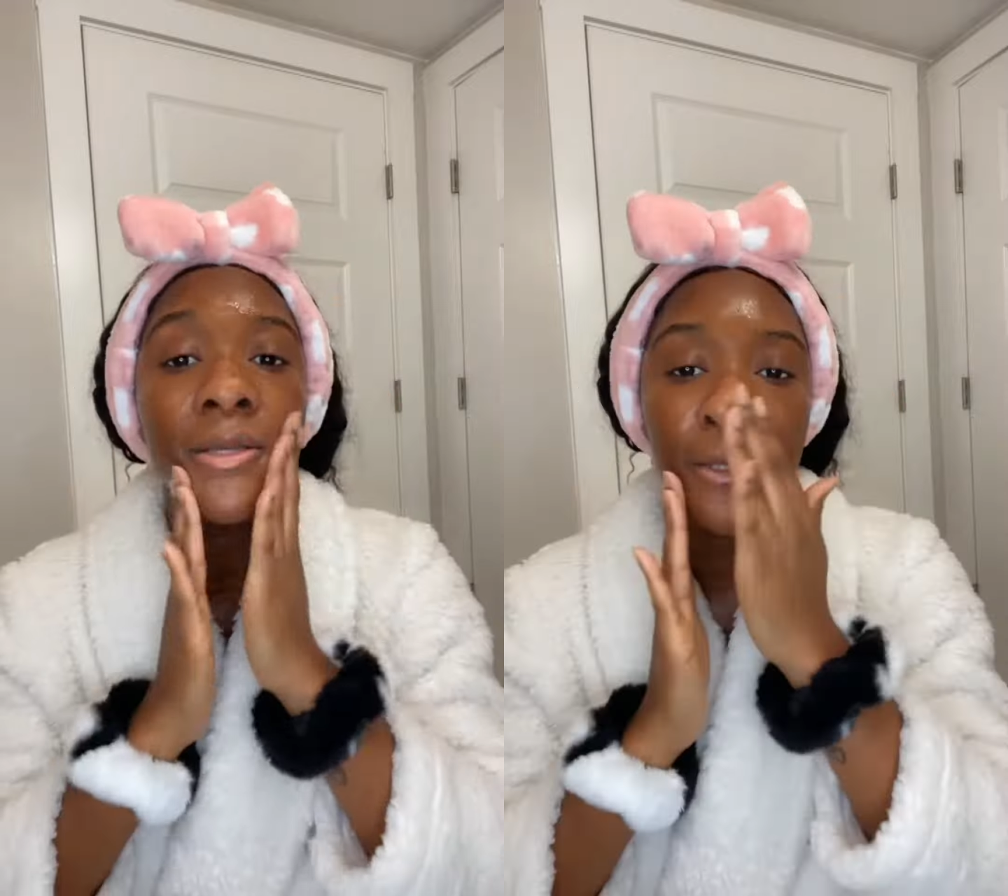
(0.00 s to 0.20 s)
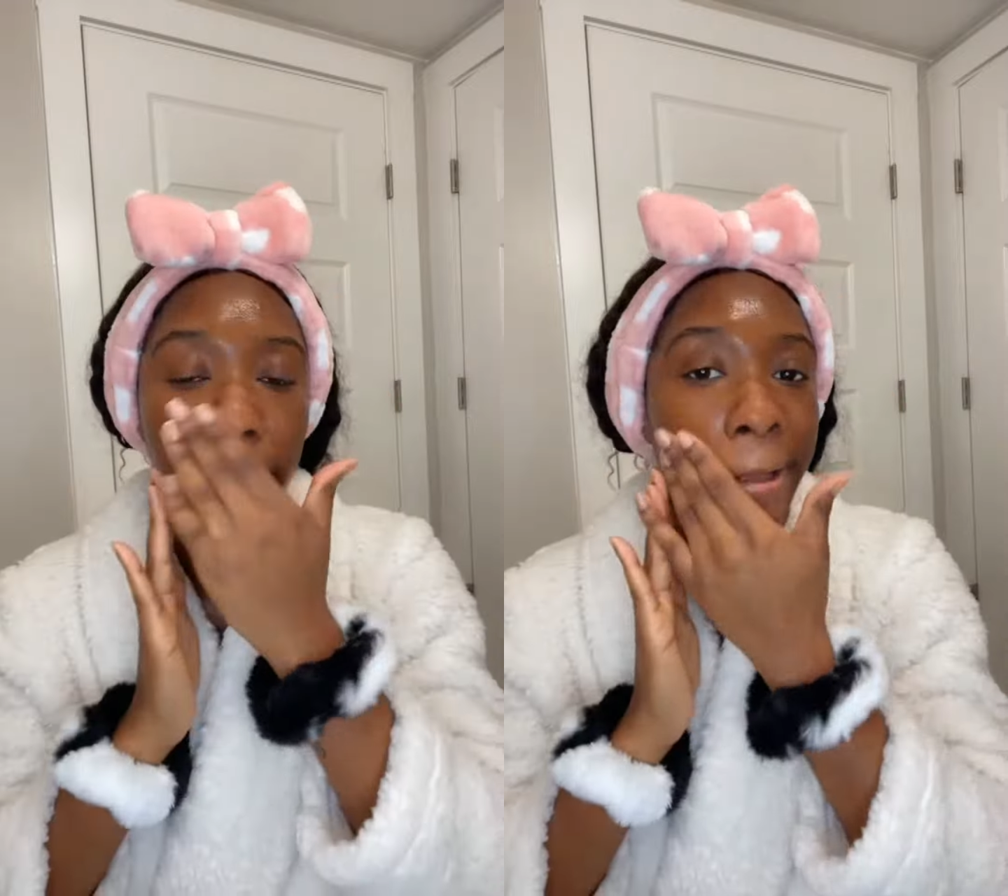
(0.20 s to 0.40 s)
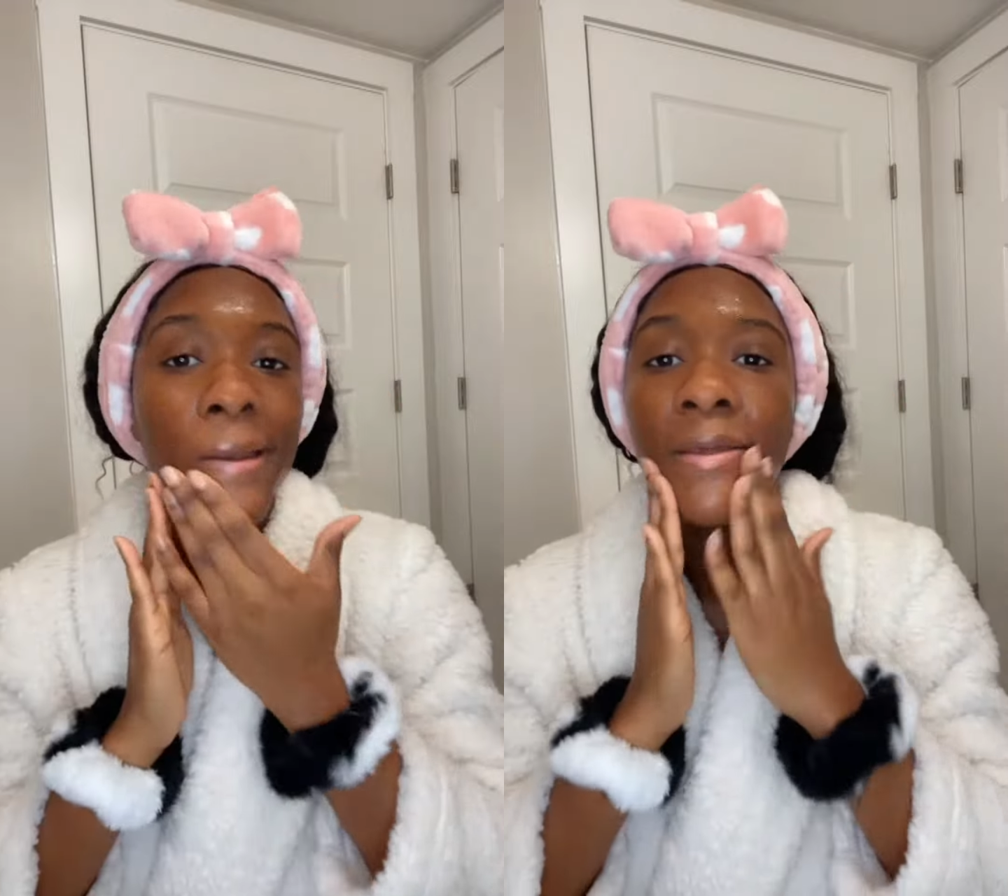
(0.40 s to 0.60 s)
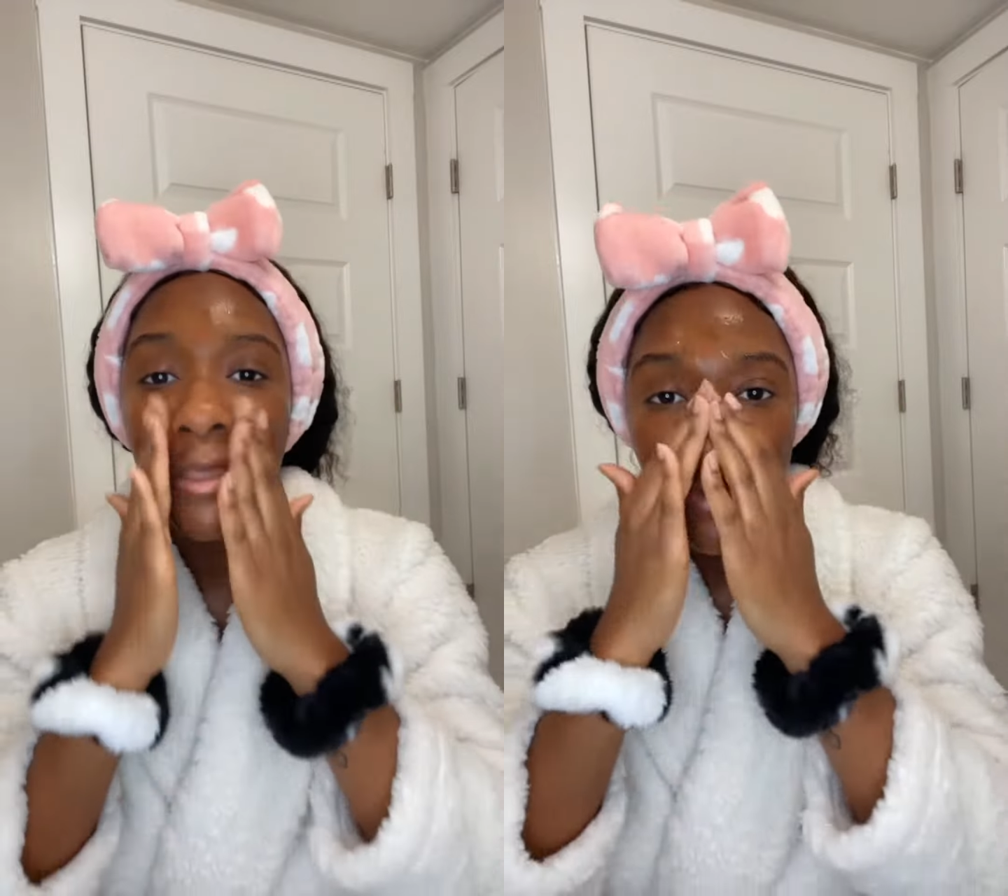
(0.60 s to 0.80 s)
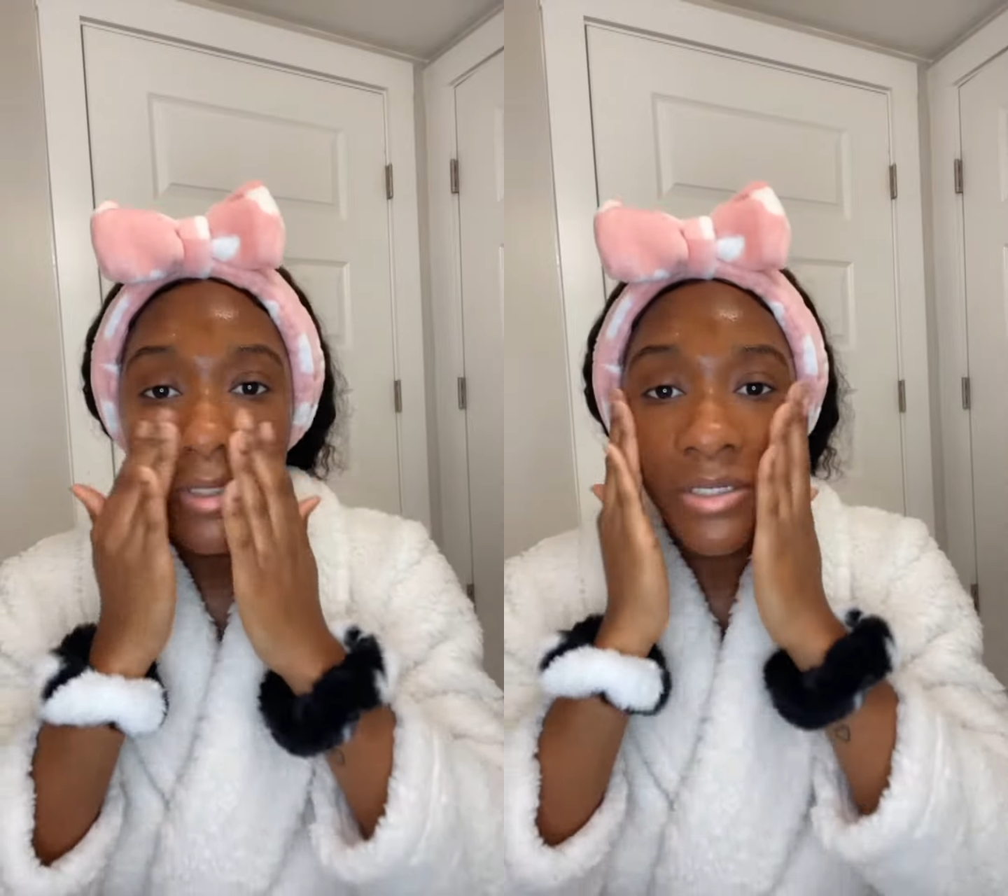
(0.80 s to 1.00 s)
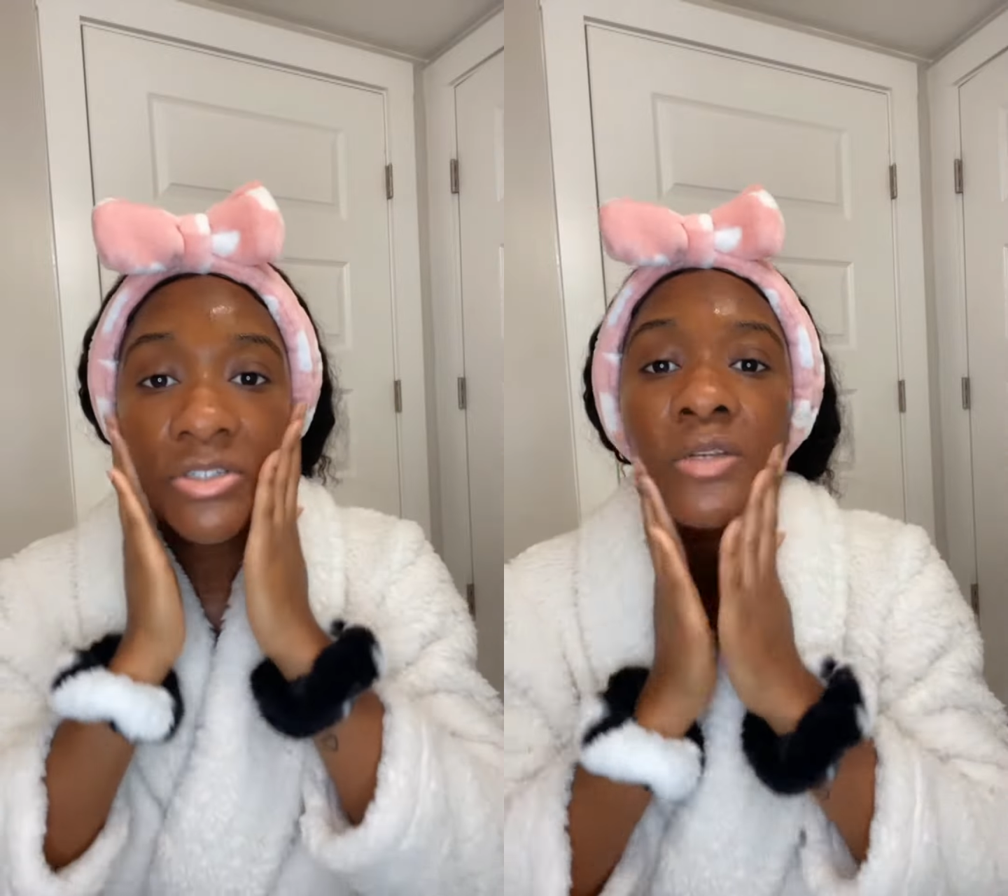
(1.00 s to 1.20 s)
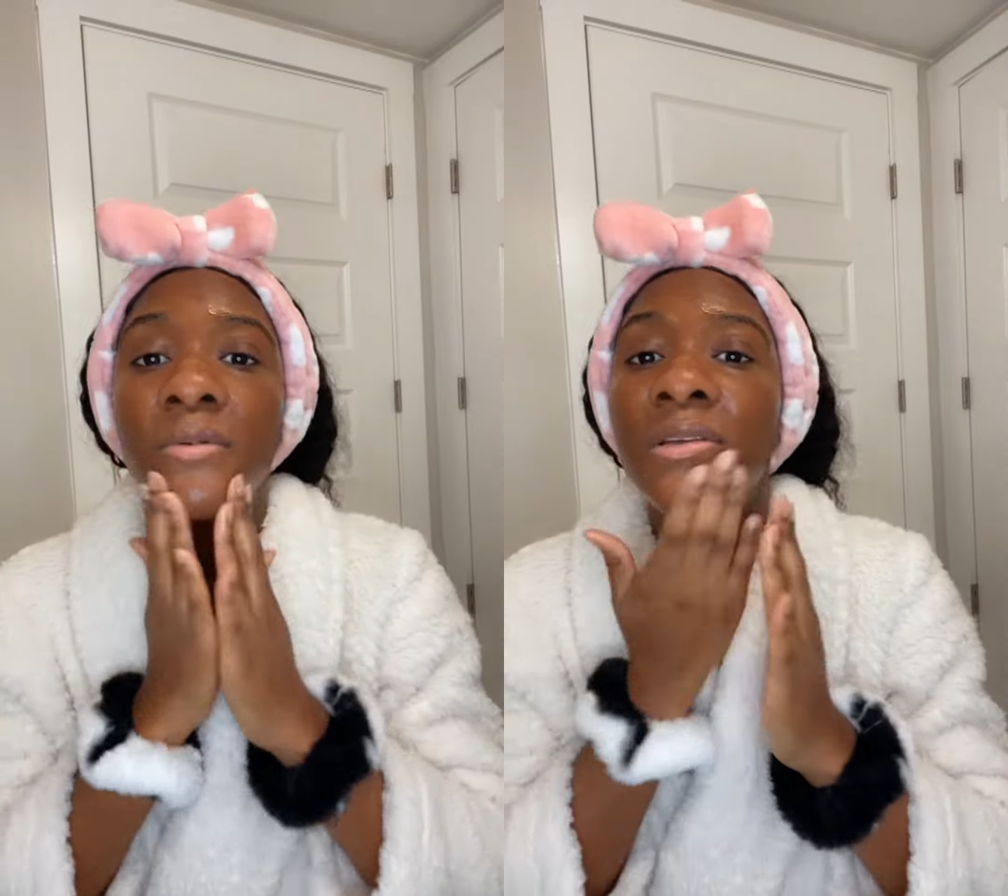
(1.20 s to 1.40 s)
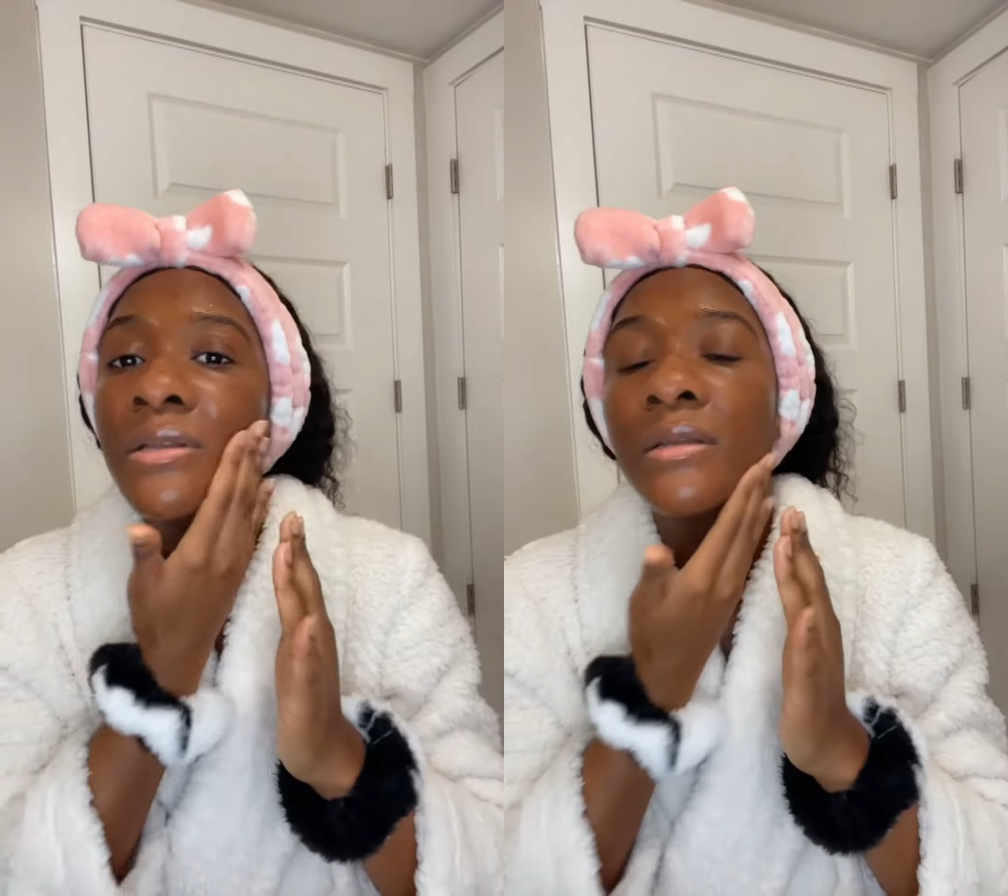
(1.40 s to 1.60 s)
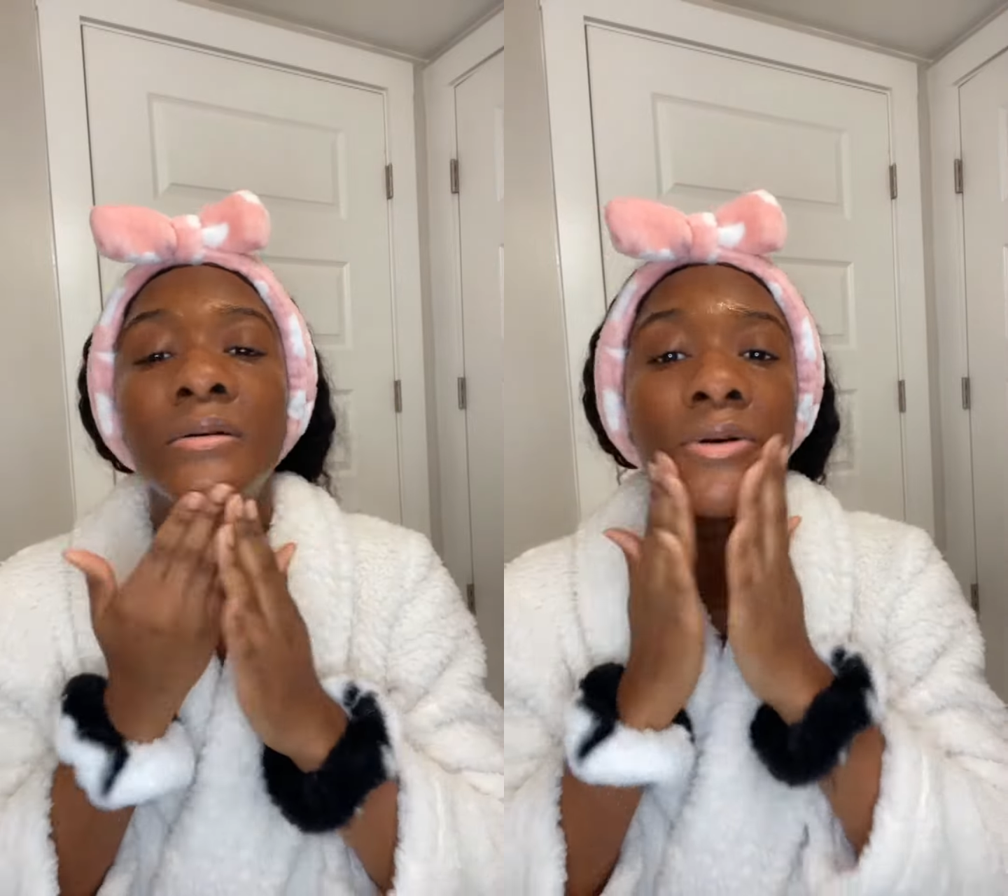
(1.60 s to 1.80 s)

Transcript: just to get it evenly distributed